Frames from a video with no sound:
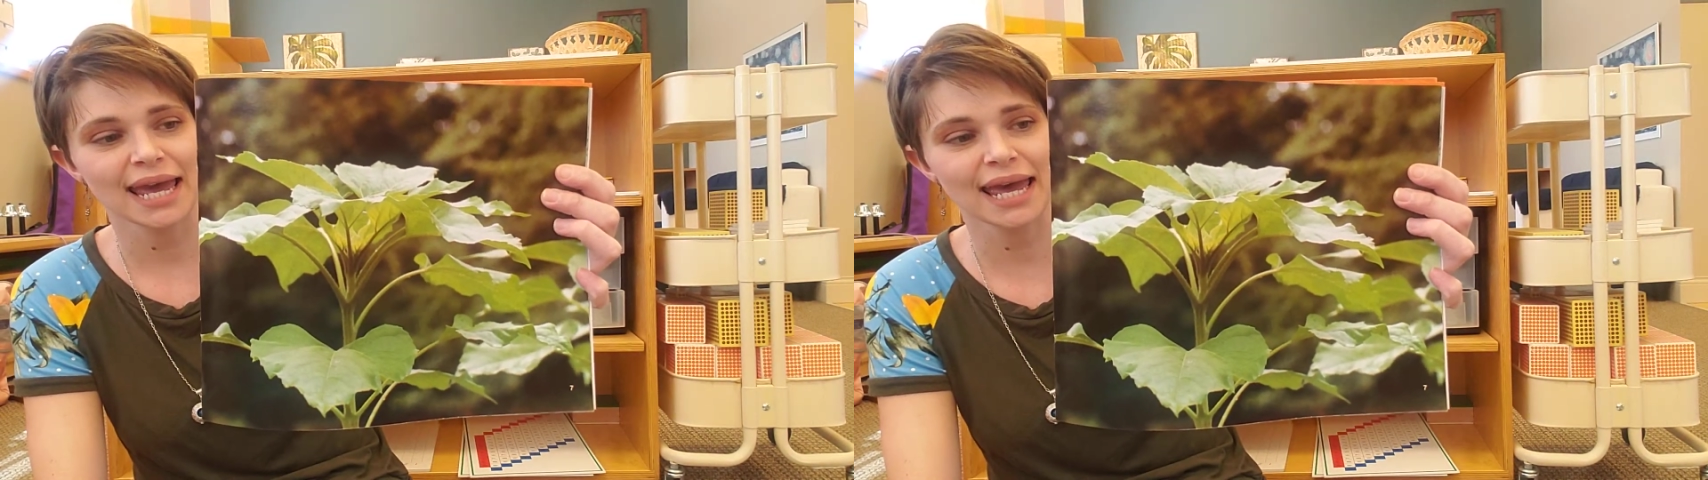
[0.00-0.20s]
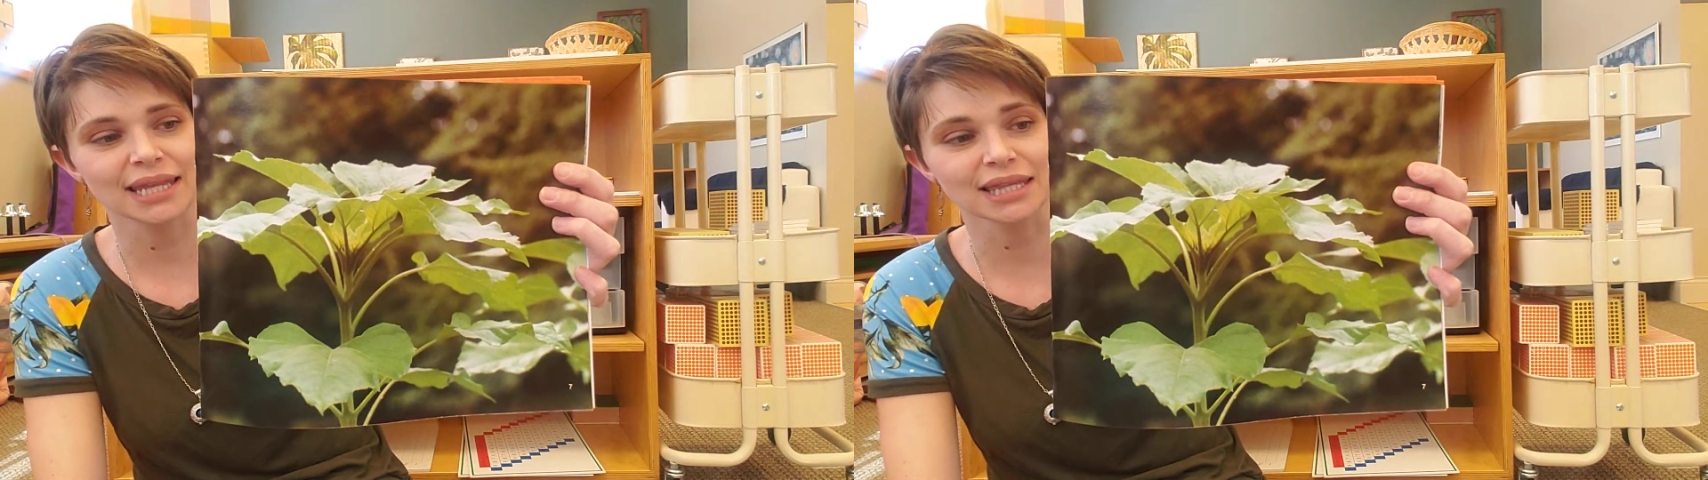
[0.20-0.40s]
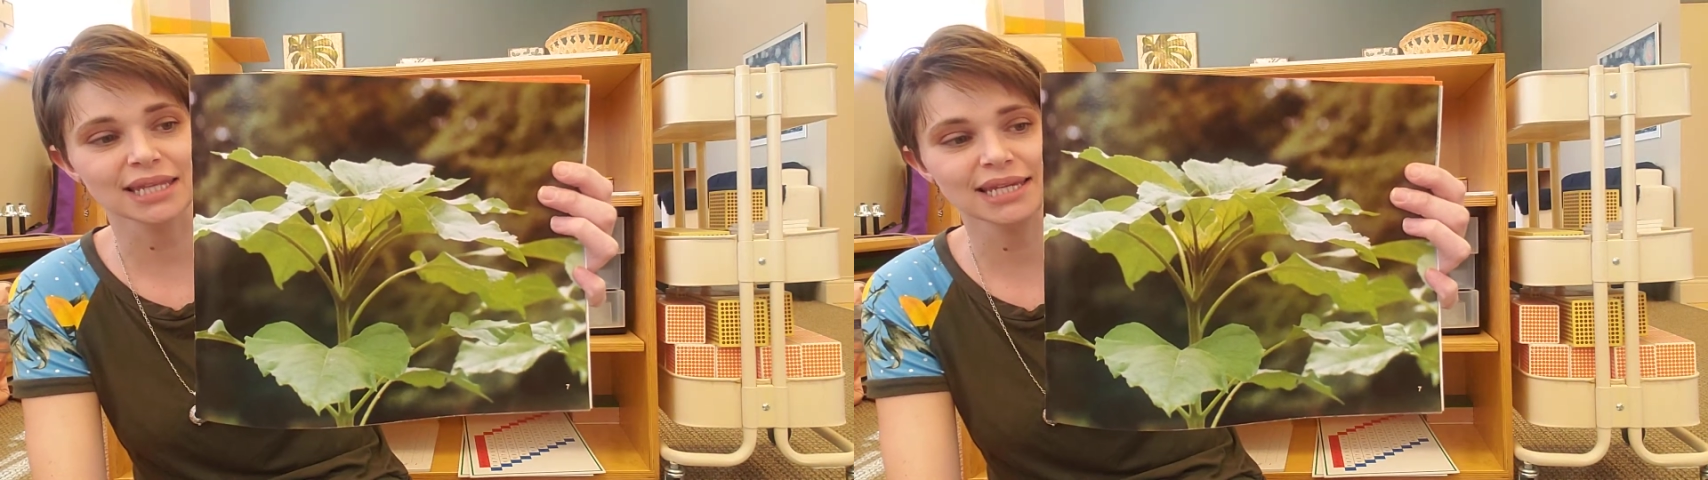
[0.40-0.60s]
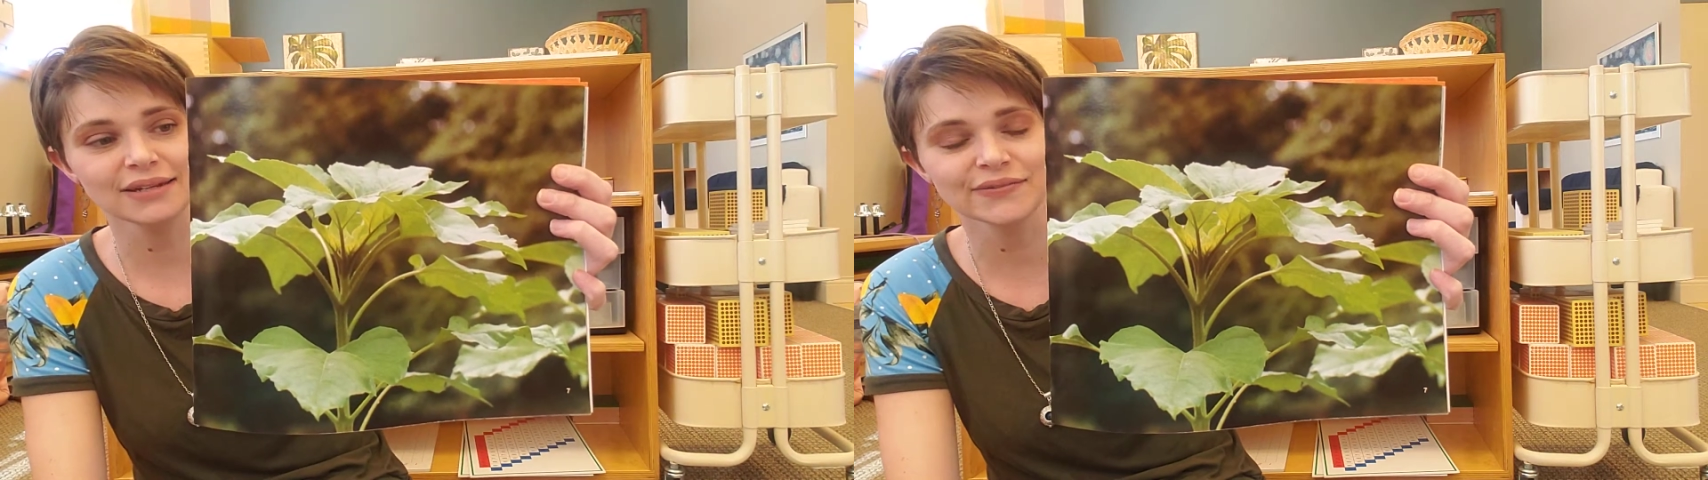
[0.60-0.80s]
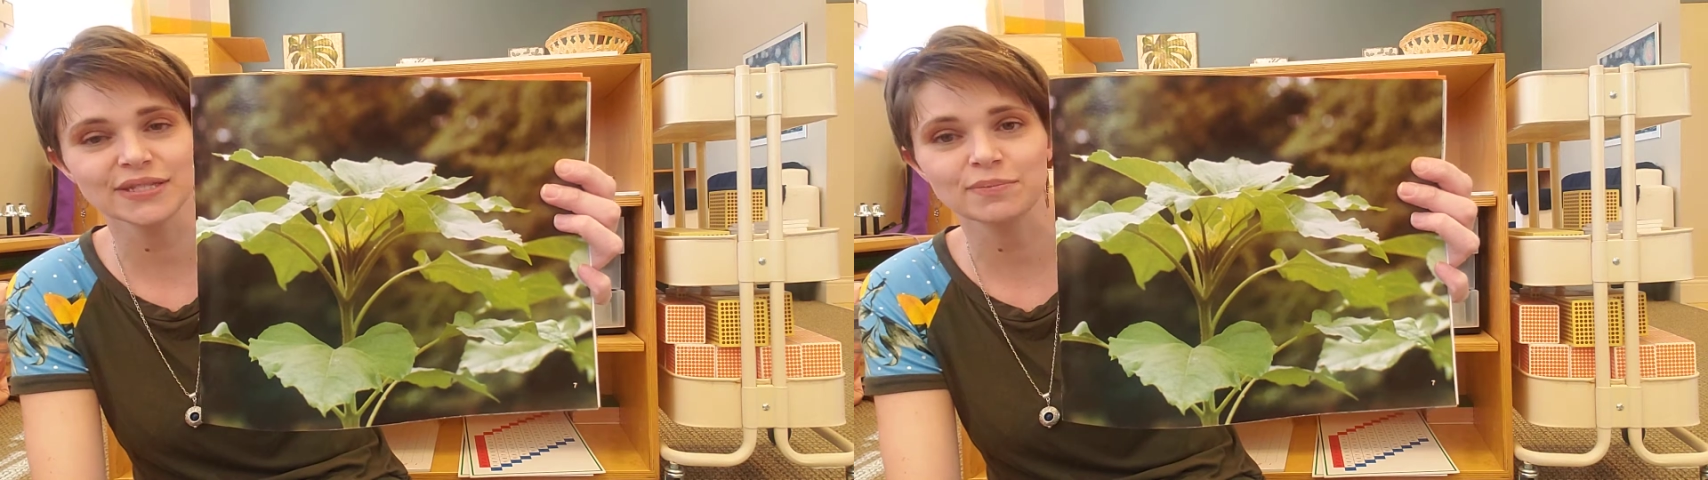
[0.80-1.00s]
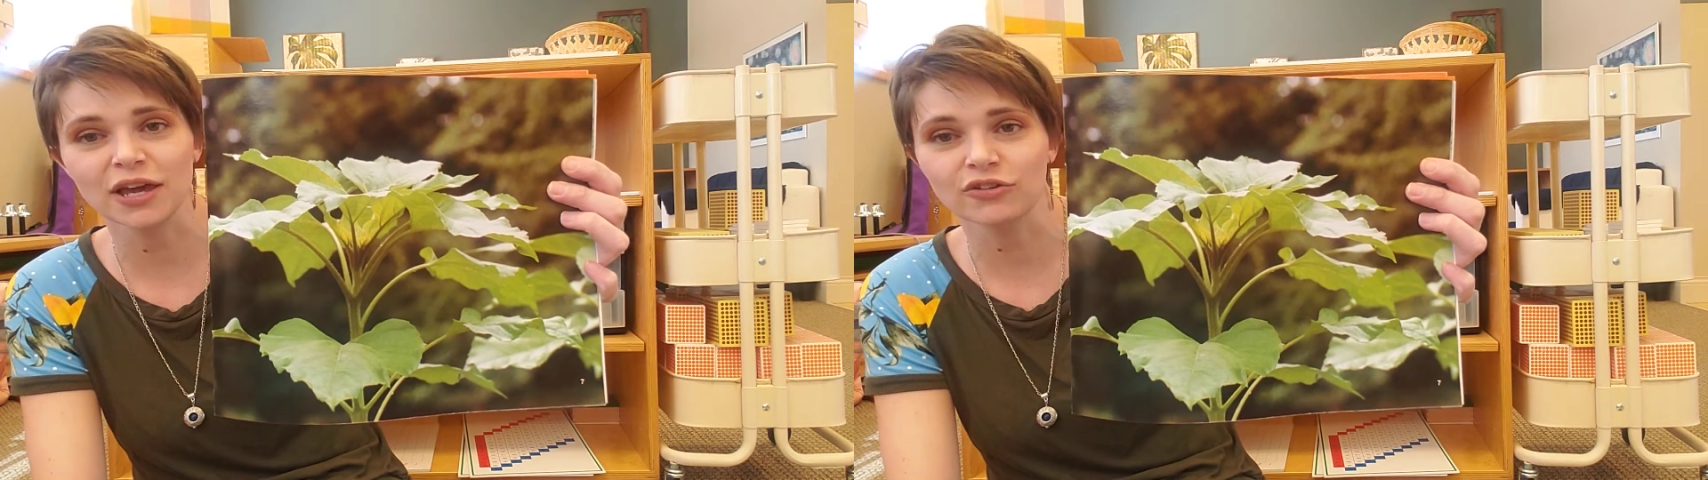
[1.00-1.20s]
and leaves make